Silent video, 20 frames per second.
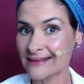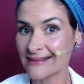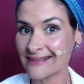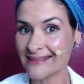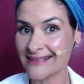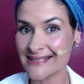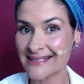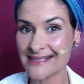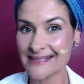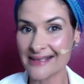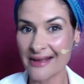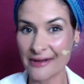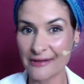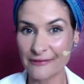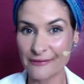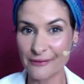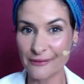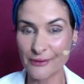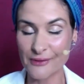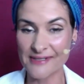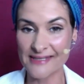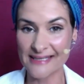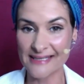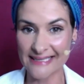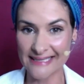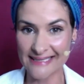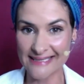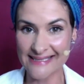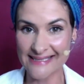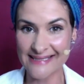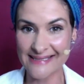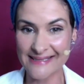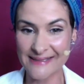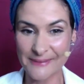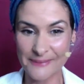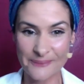this life force is.